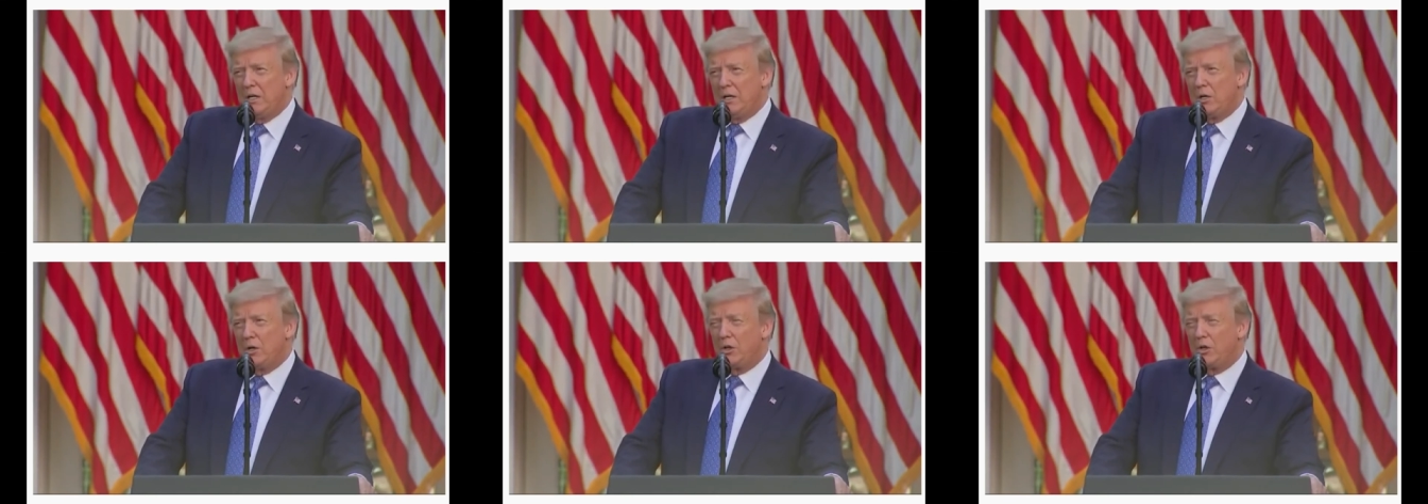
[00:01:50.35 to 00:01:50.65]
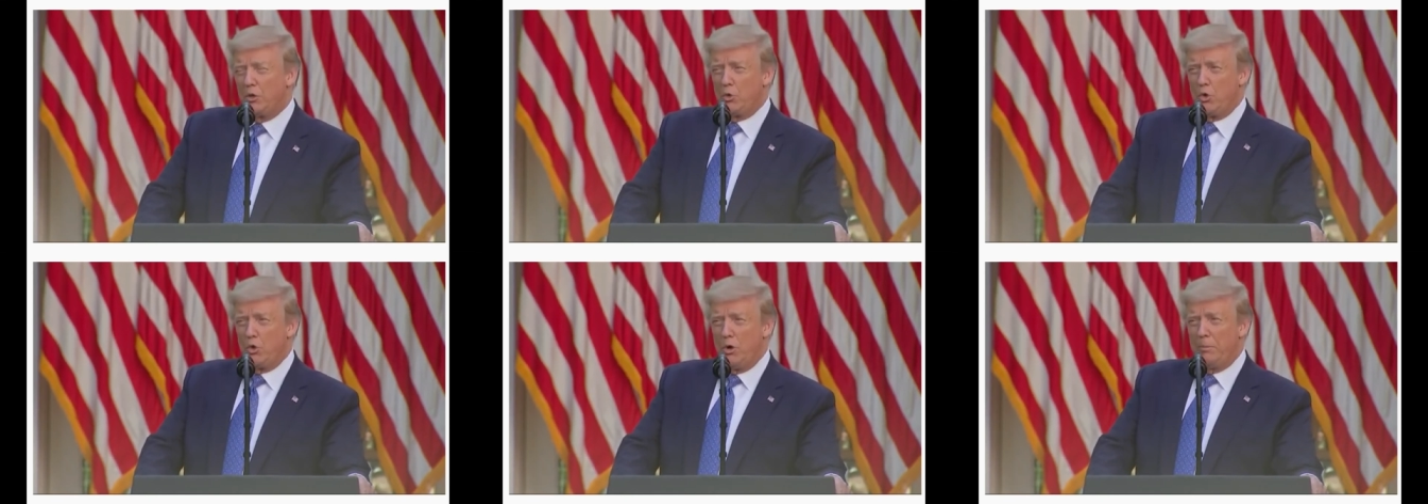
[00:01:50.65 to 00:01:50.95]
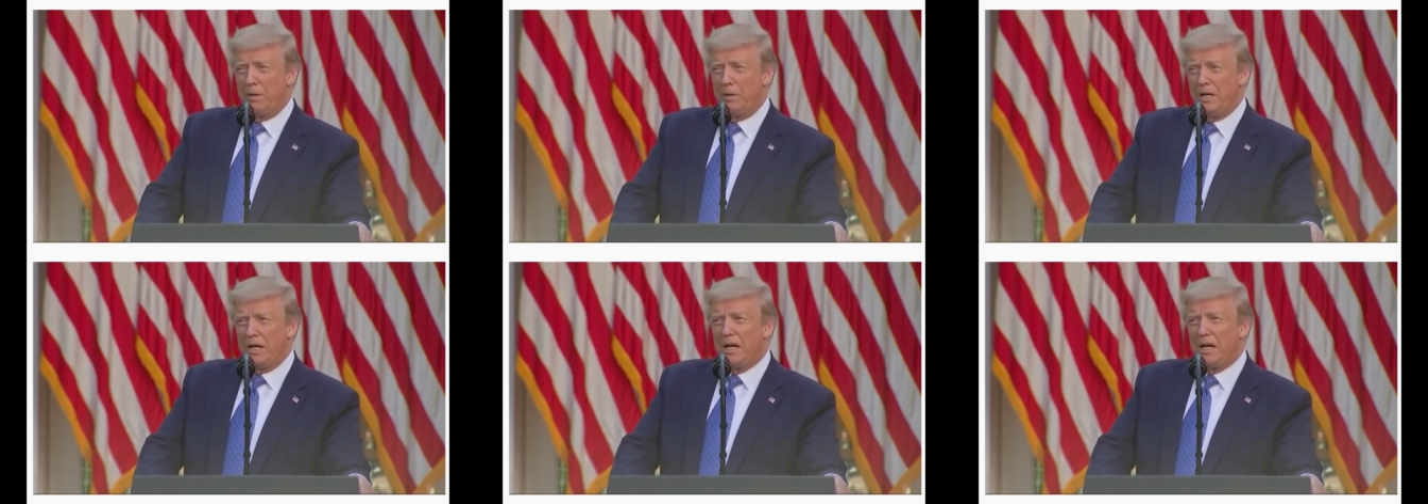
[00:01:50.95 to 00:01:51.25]
or the
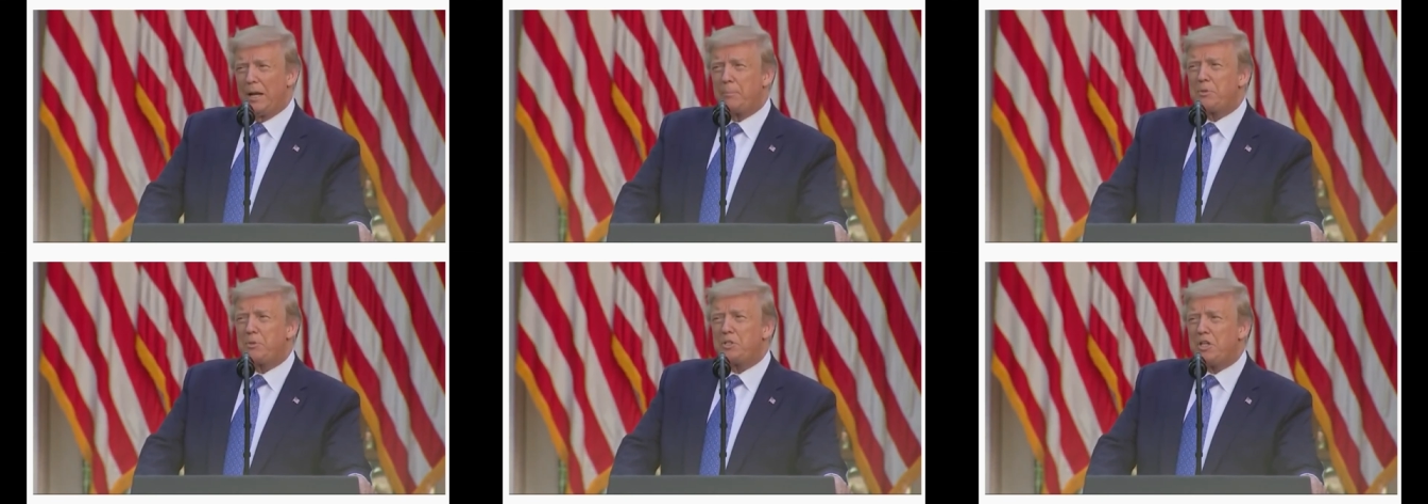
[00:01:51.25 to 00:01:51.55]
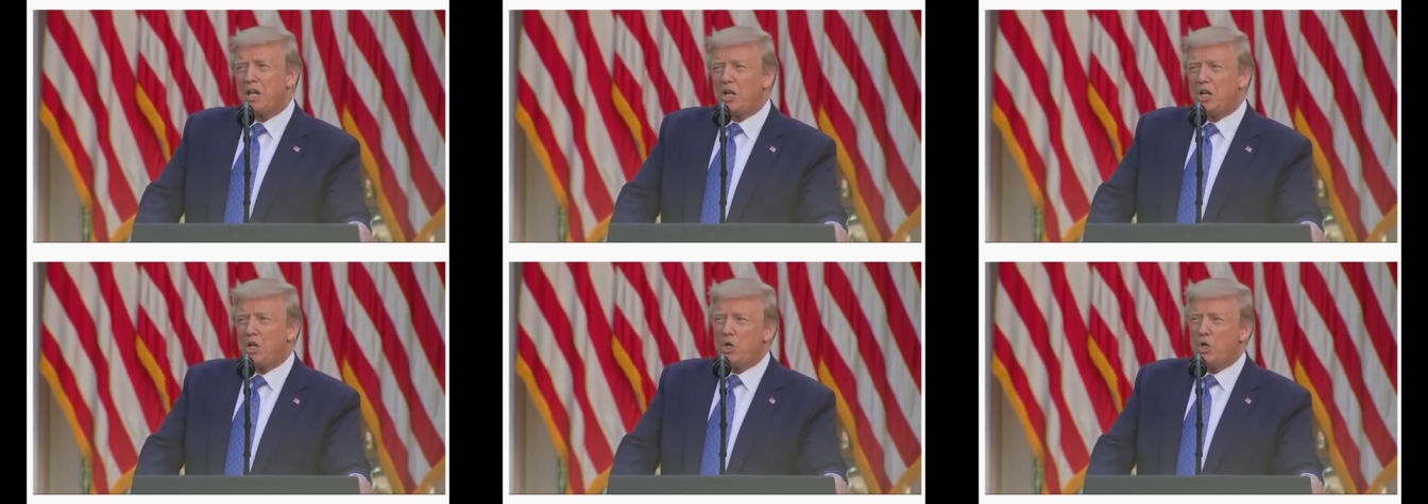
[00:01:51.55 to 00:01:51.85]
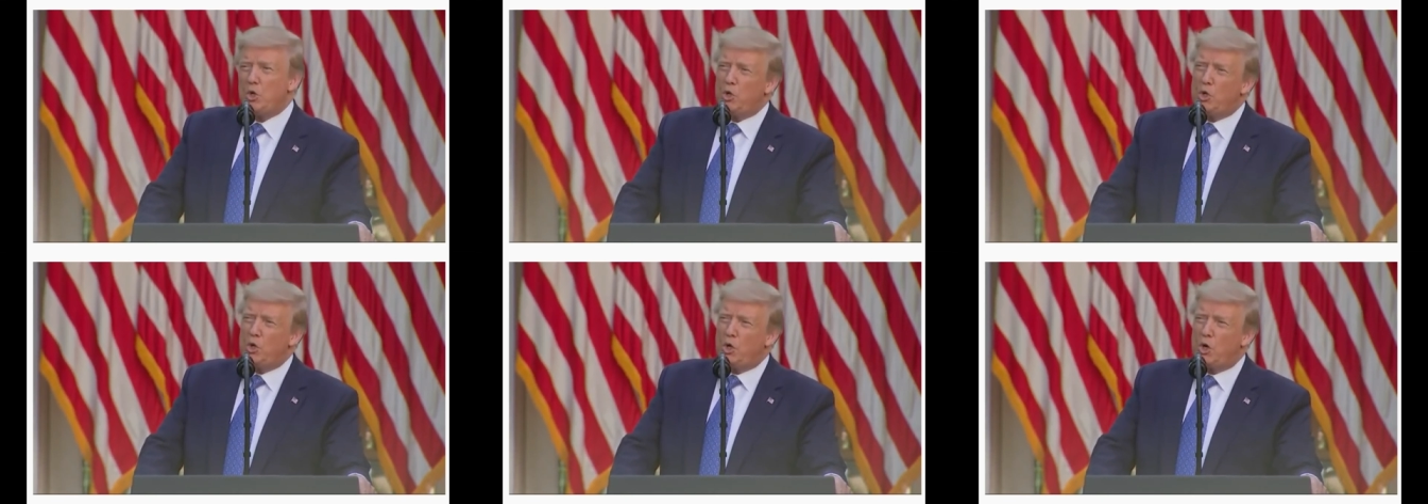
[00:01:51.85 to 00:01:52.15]
woman in upstate
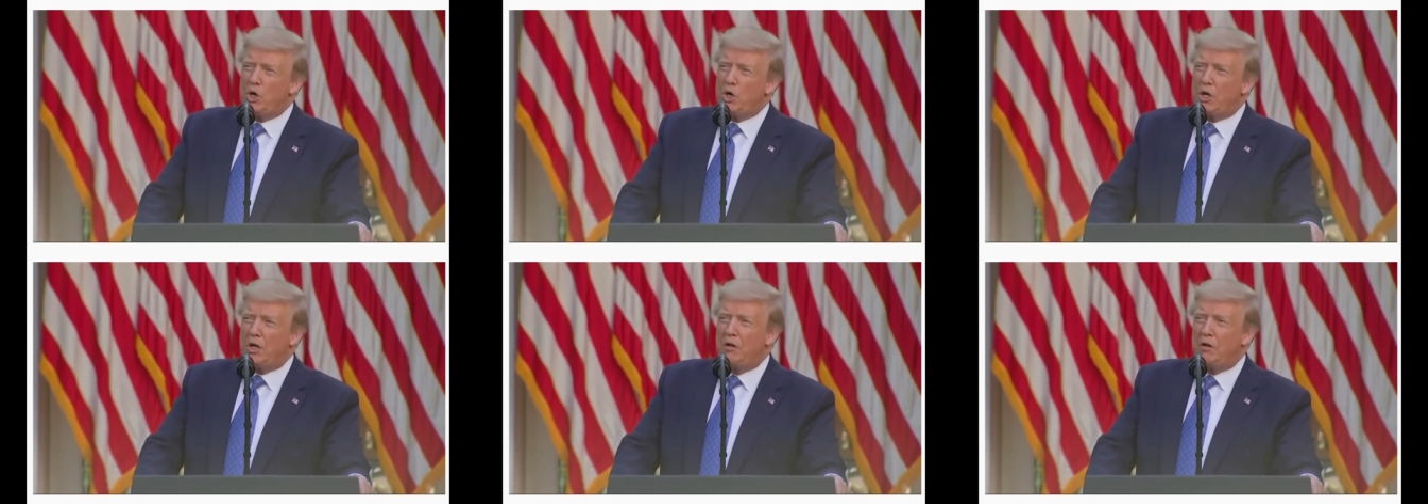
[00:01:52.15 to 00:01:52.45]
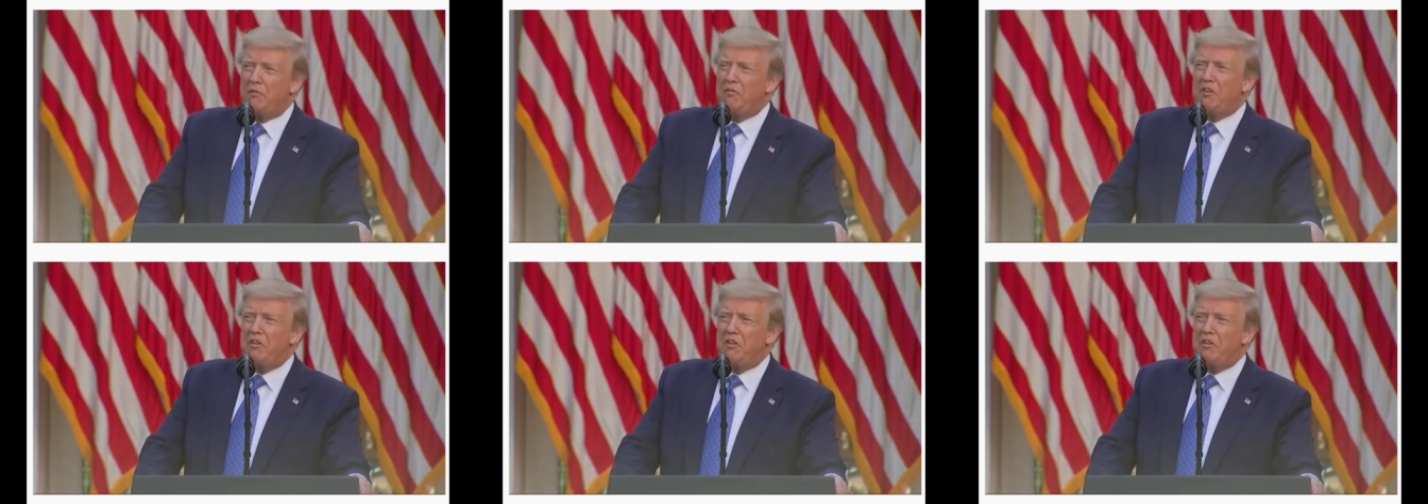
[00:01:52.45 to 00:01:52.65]
New York